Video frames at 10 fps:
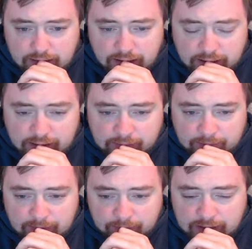
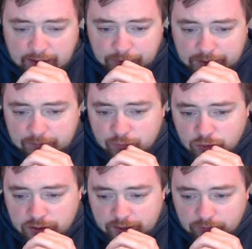I'm glad we're getting
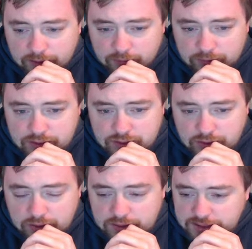more like regular ninja
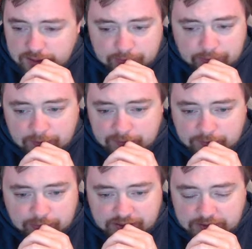cards. Keep them
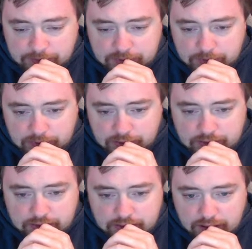coming, please, please, please.